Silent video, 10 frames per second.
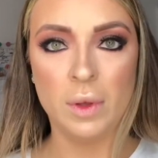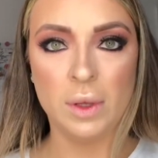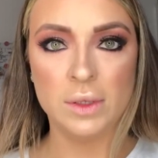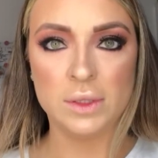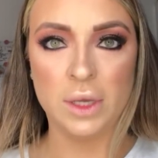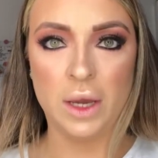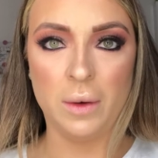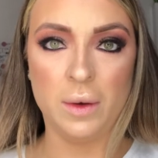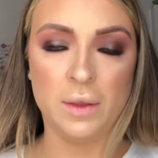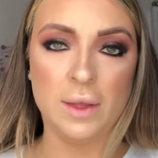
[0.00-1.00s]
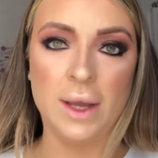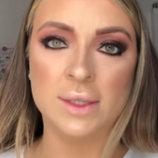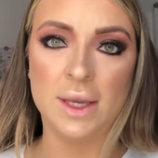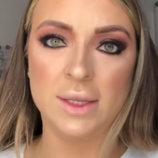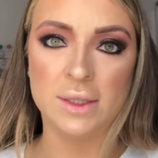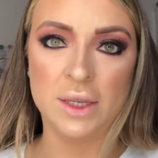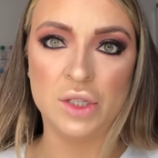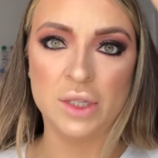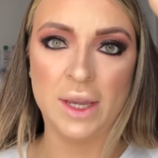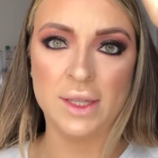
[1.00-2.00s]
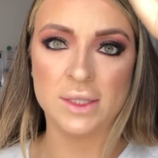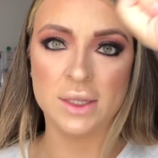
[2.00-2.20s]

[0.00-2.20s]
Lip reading: So that is this shade.